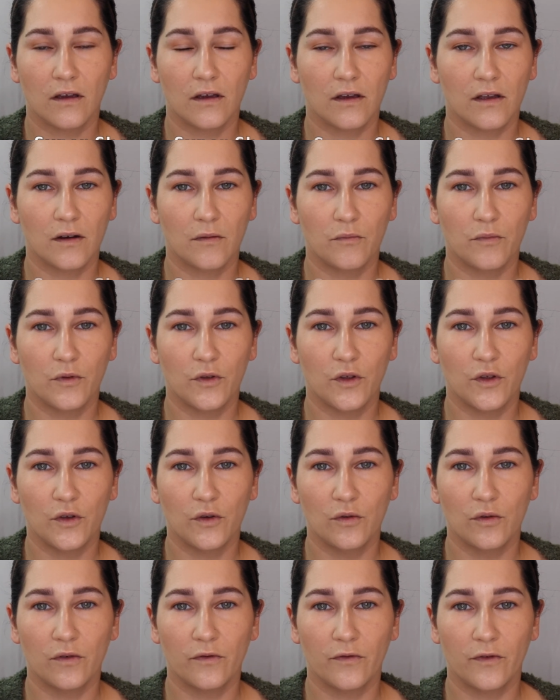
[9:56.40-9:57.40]
Got a
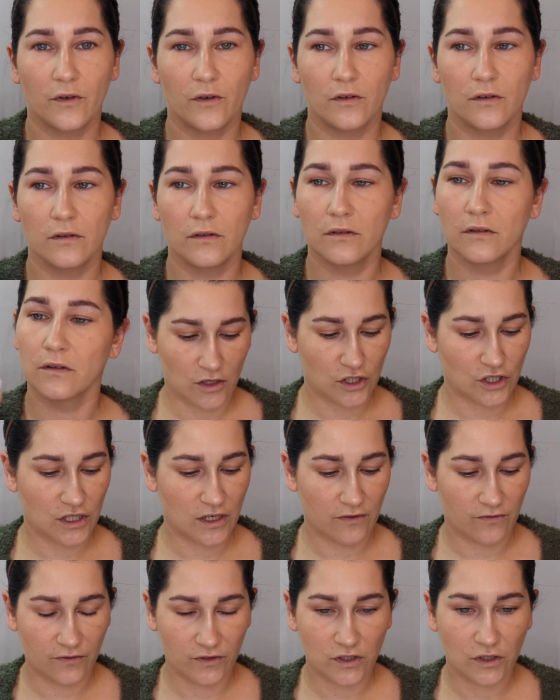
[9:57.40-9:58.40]
beautiful
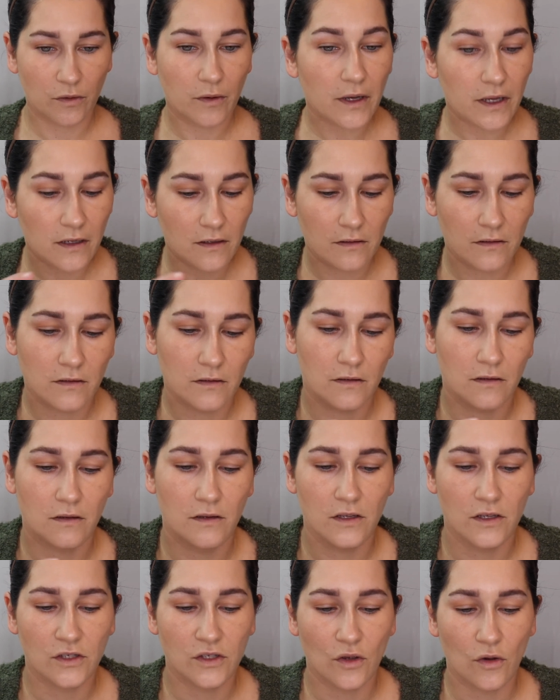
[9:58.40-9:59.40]
shift to it.
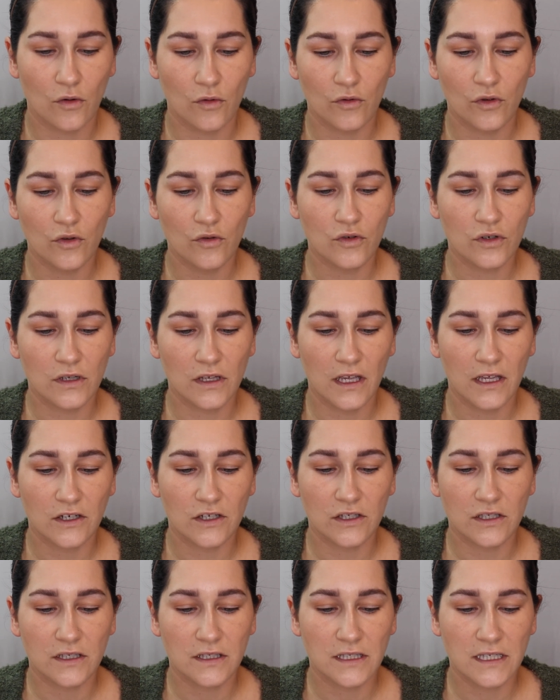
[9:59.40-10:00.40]
So usually I
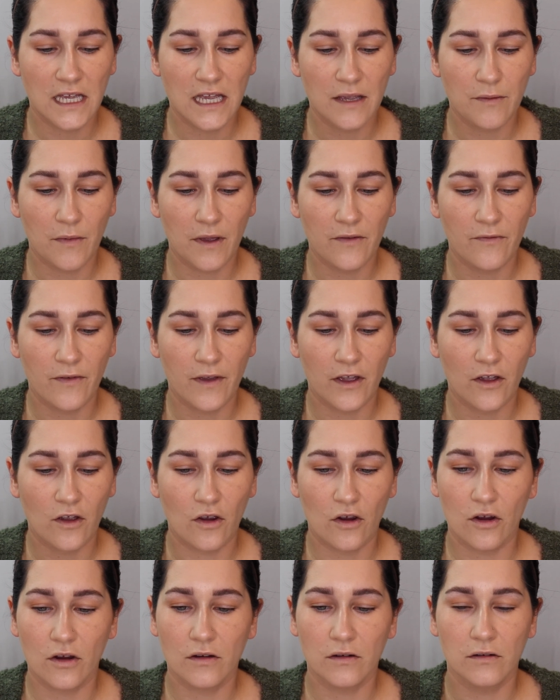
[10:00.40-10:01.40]
just take my
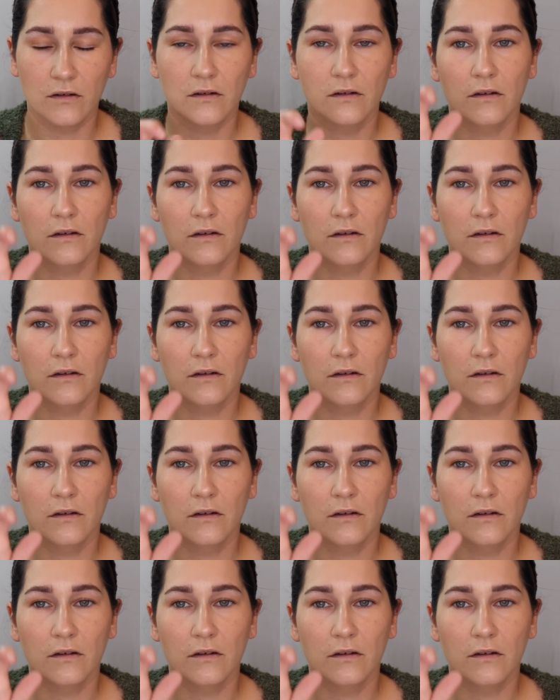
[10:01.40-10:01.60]
finger